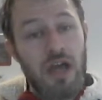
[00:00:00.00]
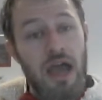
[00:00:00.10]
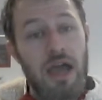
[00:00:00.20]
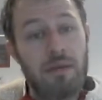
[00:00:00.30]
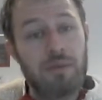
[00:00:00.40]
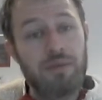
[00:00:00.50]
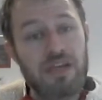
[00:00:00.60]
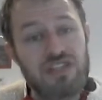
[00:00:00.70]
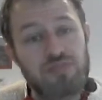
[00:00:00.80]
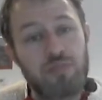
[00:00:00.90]
A
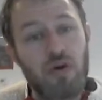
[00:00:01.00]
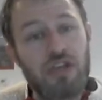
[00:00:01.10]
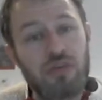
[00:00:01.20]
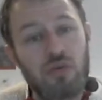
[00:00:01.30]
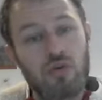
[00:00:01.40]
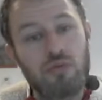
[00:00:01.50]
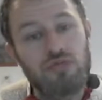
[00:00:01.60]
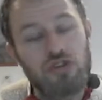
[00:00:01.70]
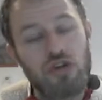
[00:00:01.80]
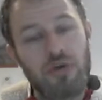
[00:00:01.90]
big spike will come
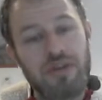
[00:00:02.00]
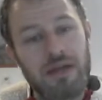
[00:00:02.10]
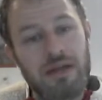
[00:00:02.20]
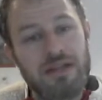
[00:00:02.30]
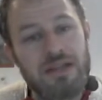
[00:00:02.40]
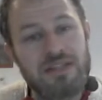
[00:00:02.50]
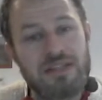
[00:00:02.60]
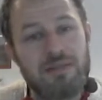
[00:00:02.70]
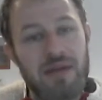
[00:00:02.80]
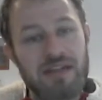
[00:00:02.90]
through, and that is
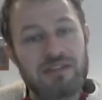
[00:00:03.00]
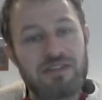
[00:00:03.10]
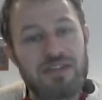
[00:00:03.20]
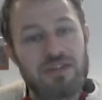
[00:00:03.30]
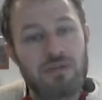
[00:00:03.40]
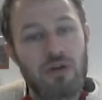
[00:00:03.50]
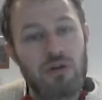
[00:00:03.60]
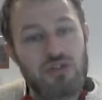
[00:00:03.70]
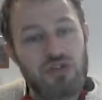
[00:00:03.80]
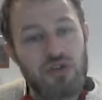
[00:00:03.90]
the magnetism
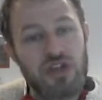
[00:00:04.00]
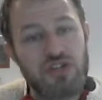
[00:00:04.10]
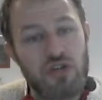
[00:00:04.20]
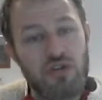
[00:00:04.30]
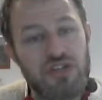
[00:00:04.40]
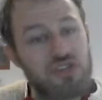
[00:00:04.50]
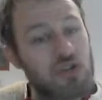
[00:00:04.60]
going straight through this.